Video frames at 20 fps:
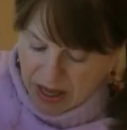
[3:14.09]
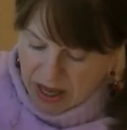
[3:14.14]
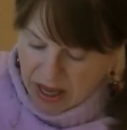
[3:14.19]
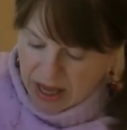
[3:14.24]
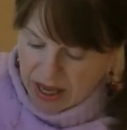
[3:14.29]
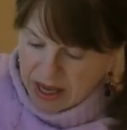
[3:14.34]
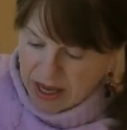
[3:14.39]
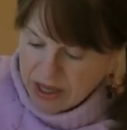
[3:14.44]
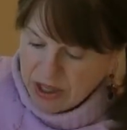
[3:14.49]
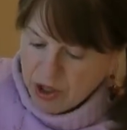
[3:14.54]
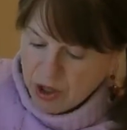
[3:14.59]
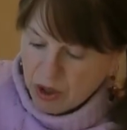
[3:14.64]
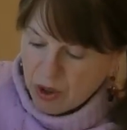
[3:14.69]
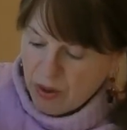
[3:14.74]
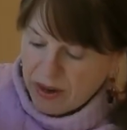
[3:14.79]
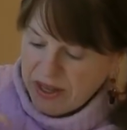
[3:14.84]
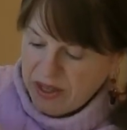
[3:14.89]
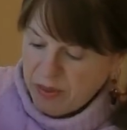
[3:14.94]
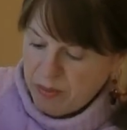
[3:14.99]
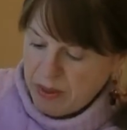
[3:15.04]
and you're
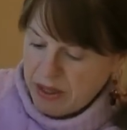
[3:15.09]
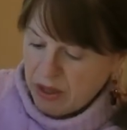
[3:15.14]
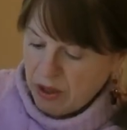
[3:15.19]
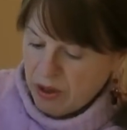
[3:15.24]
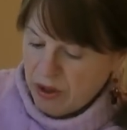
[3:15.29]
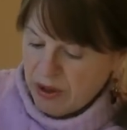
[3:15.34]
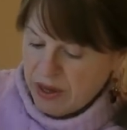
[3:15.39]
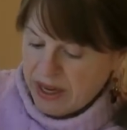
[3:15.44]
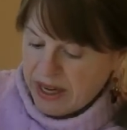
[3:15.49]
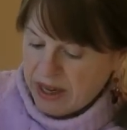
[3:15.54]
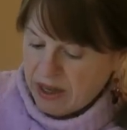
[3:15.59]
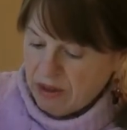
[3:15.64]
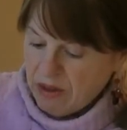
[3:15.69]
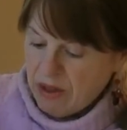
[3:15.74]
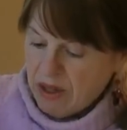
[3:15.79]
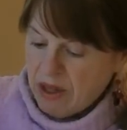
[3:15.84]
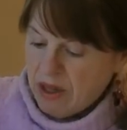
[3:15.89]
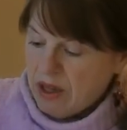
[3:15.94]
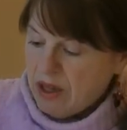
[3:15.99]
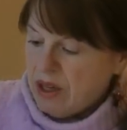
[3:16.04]
going to be learning
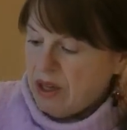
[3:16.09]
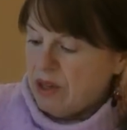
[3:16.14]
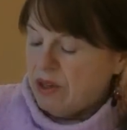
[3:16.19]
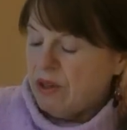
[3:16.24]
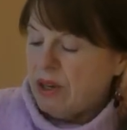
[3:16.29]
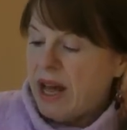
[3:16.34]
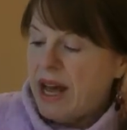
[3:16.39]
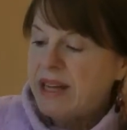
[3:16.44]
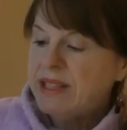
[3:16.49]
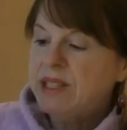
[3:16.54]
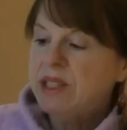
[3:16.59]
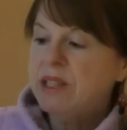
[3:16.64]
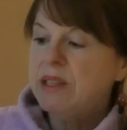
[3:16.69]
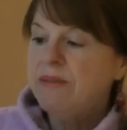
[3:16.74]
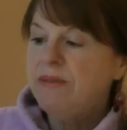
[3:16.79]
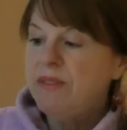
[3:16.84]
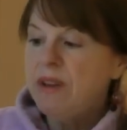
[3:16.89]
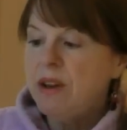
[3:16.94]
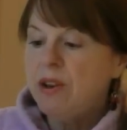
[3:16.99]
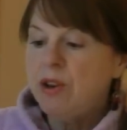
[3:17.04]
lots
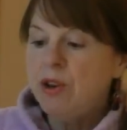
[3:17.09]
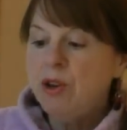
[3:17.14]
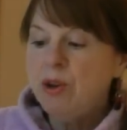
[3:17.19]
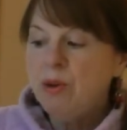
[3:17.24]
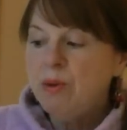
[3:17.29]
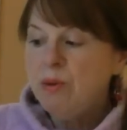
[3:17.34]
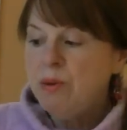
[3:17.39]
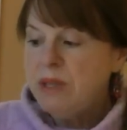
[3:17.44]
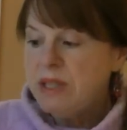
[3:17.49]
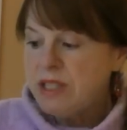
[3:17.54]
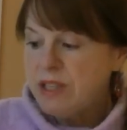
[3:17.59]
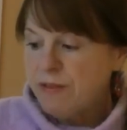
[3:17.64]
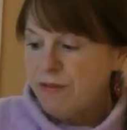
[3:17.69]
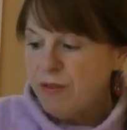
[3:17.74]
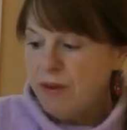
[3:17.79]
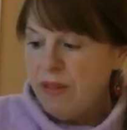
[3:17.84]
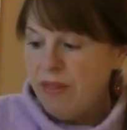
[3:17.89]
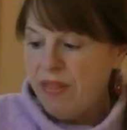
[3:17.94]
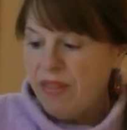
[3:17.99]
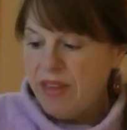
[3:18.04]
of new
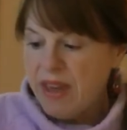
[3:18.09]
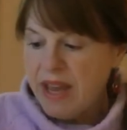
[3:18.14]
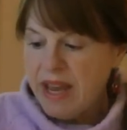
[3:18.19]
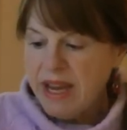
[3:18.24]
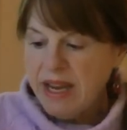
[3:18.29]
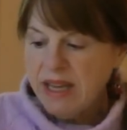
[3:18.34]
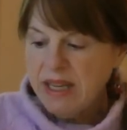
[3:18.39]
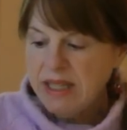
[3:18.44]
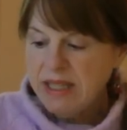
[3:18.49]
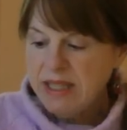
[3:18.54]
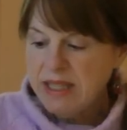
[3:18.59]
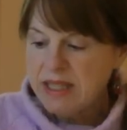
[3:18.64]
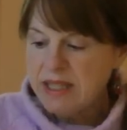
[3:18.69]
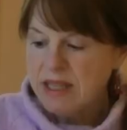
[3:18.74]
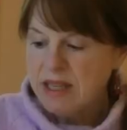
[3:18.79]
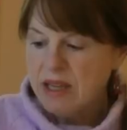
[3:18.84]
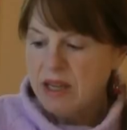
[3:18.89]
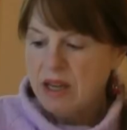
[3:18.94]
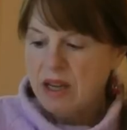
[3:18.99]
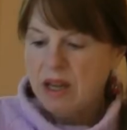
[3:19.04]
different
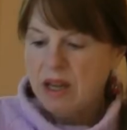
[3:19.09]
things,